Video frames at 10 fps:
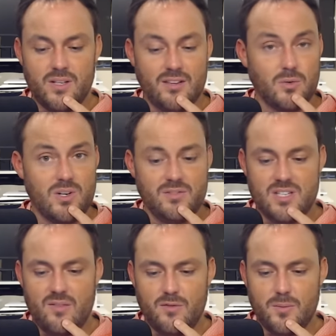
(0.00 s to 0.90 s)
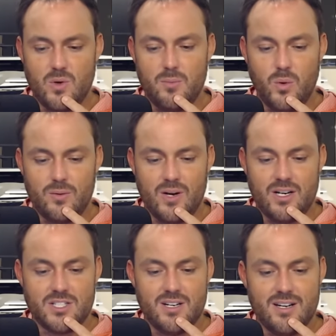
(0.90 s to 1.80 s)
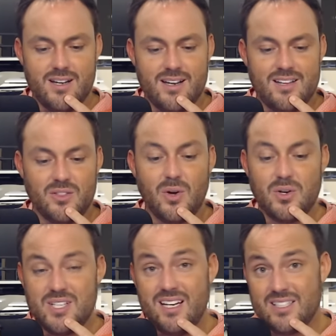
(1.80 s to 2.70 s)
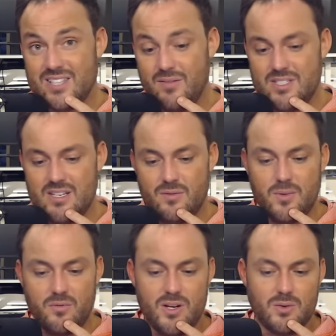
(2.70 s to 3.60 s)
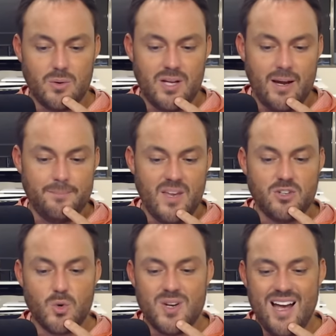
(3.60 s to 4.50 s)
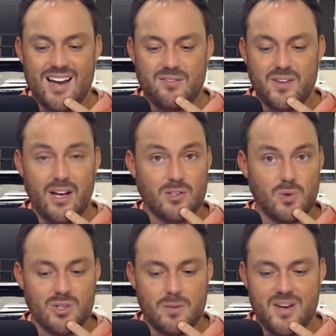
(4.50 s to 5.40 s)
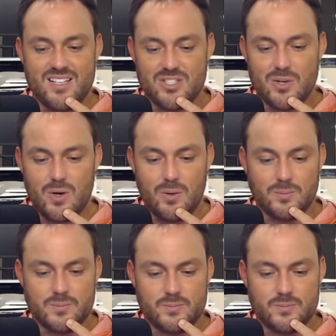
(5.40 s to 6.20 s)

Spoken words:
He had 3 of 7 from three-point range, 13 of 17 from the free throw line, and drew 9 fouls while committing 0.